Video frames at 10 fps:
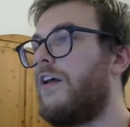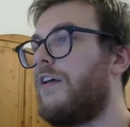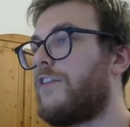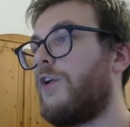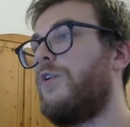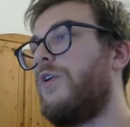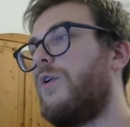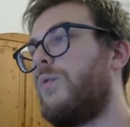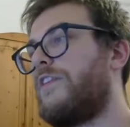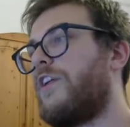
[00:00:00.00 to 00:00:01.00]
So,
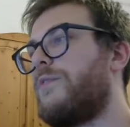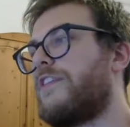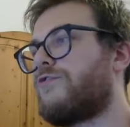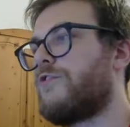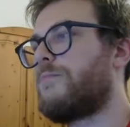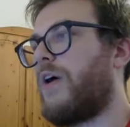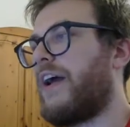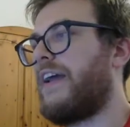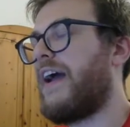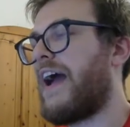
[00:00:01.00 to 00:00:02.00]
we denote this group
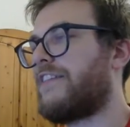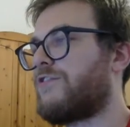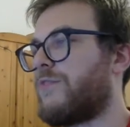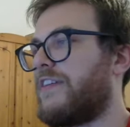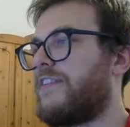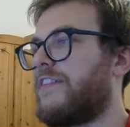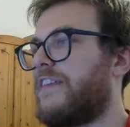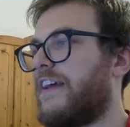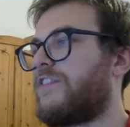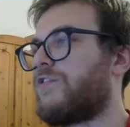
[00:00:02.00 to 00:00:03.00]
by asterisk
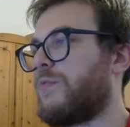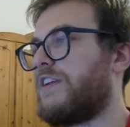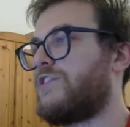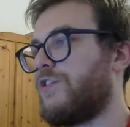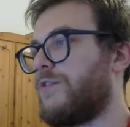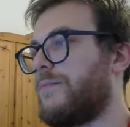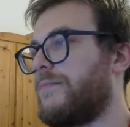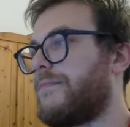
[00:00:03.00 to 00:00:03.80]
632.